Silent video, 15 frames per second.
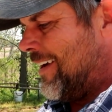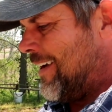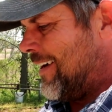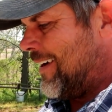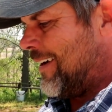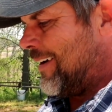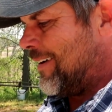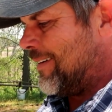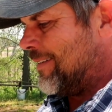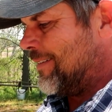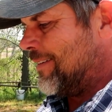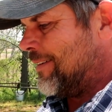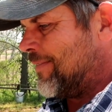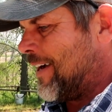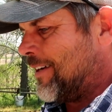
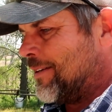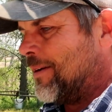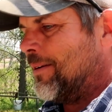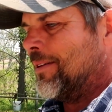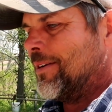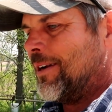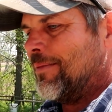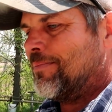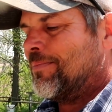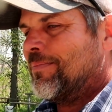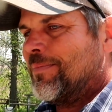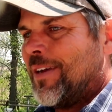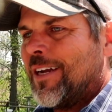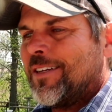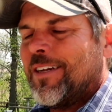if I total it up
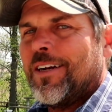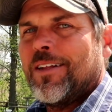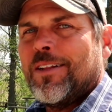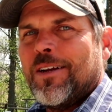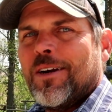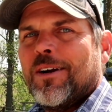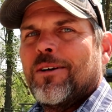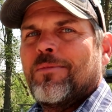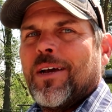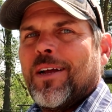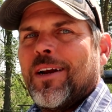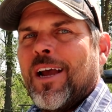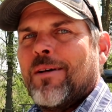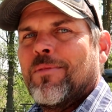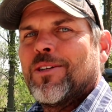at the end of the year
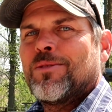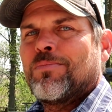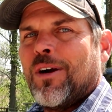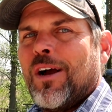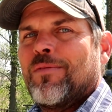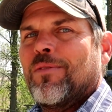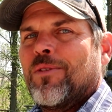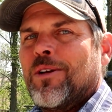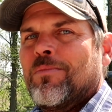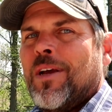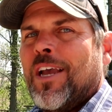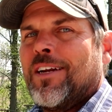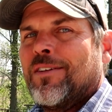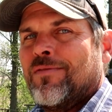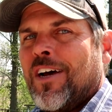about how much profit we
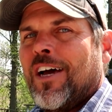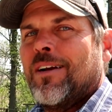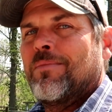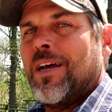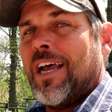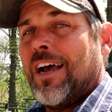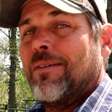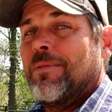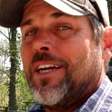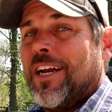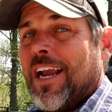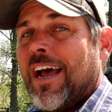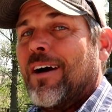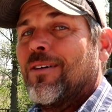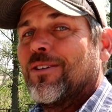make divided by how
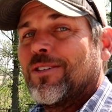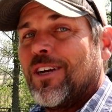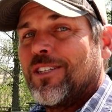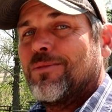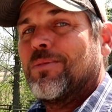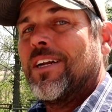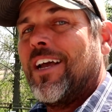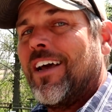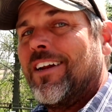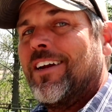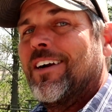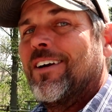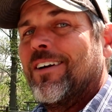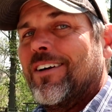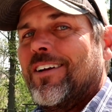many hours I spend out
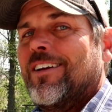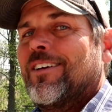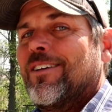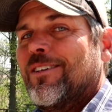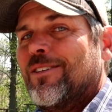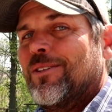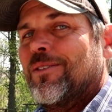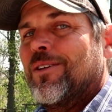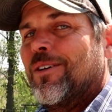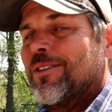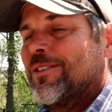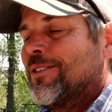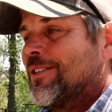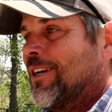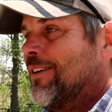here doing all
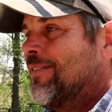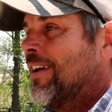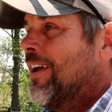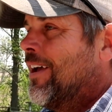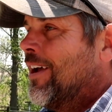this stuff,